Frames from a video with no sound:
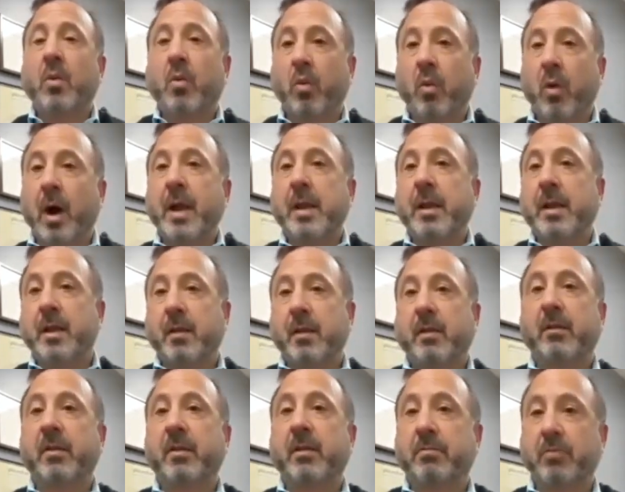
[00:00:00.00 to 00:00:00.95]
what
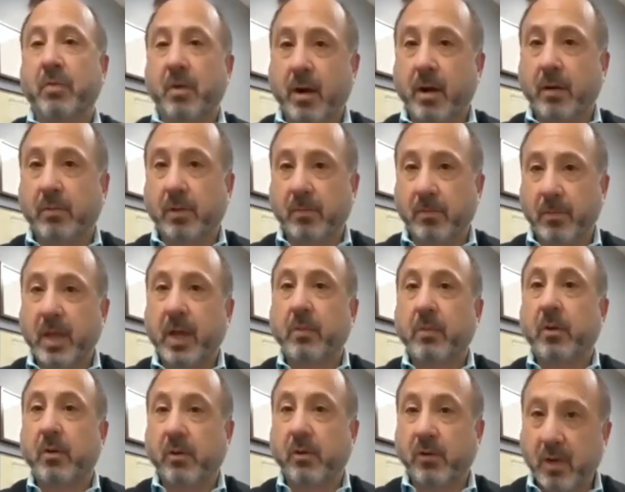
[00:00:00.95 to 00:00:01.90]
is the problem that
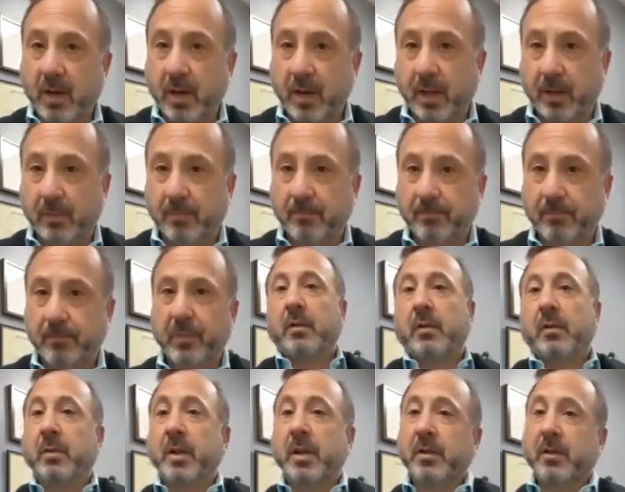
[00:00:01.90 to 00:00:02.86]
we're treating.
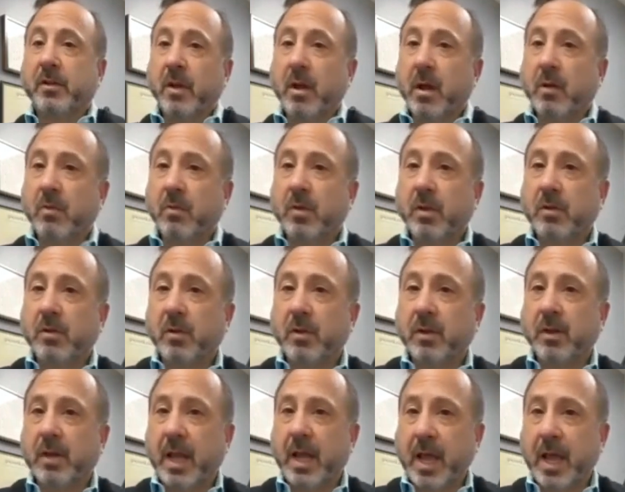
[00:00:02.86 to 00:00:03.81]
So I'm going to talk with you
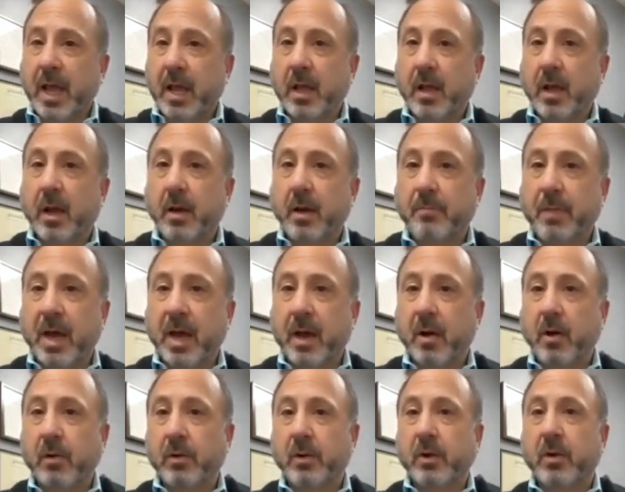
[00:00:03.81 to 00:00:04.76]
today
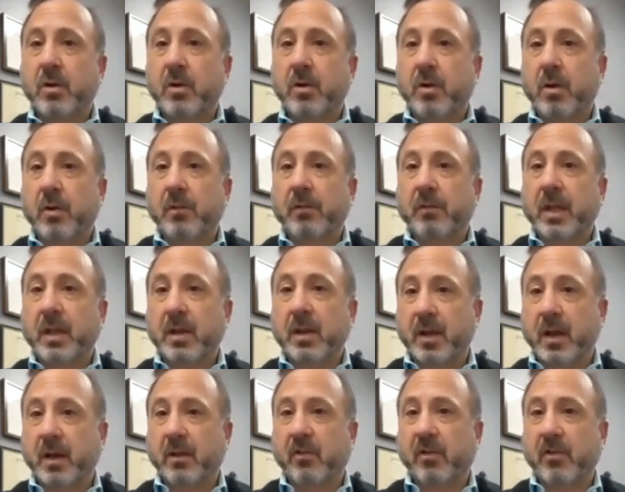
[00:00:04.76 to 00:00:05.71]
about nerve
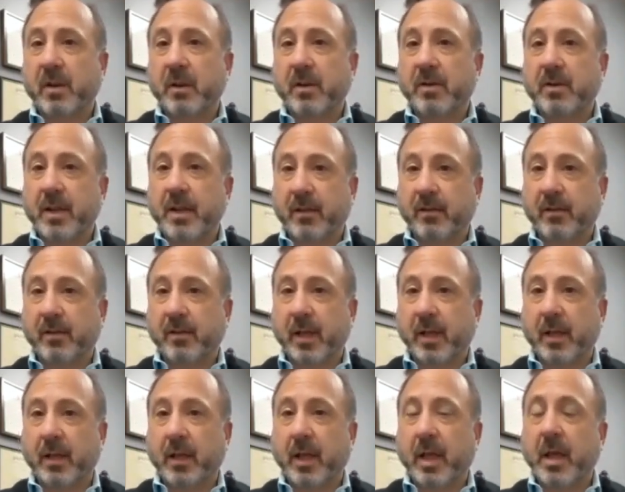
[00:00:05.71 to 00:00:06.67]
conduction
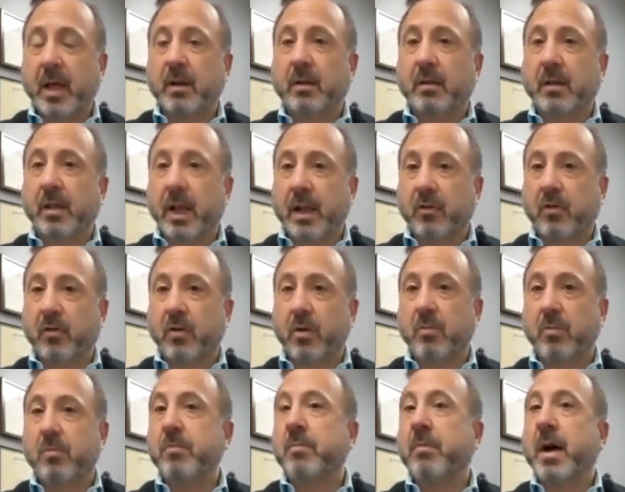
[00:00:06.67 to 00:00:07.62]
testing and
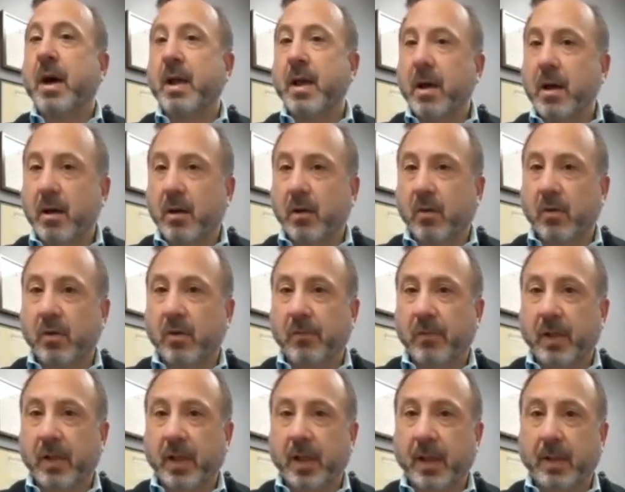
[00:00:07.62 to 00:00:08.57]

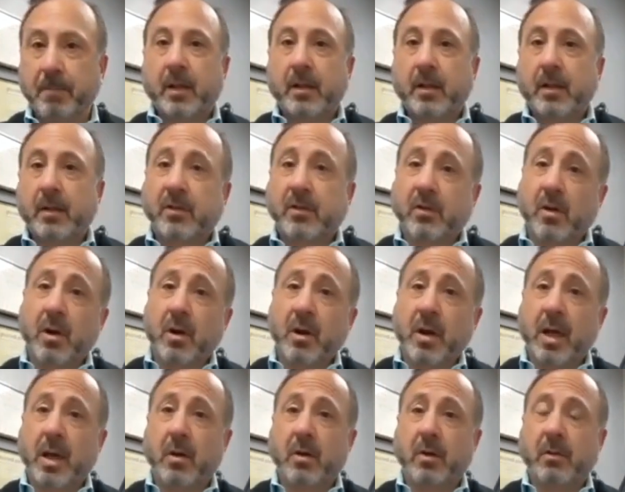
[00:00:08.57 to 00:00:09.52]
electromyography. Let's start
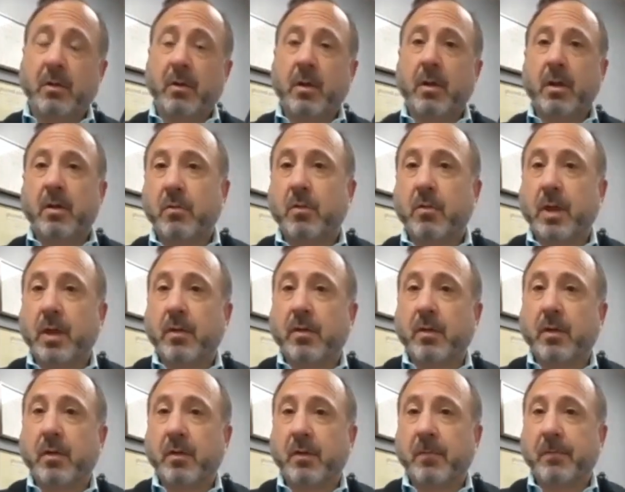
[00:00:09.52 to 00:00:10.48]
out
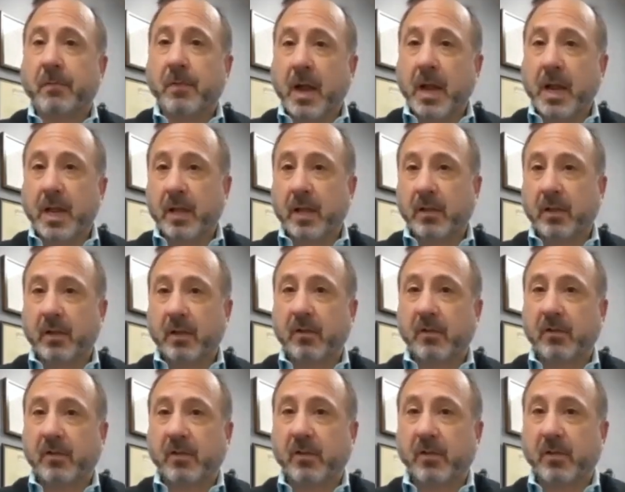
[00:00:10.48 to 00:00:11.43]
with defining
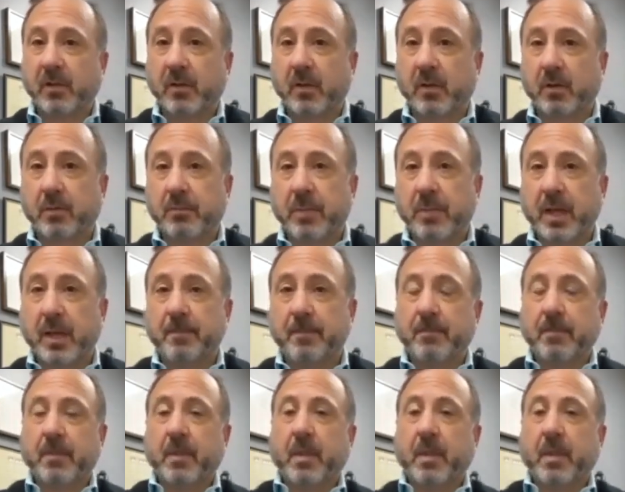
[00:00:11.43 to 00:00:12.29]
this just a little bit,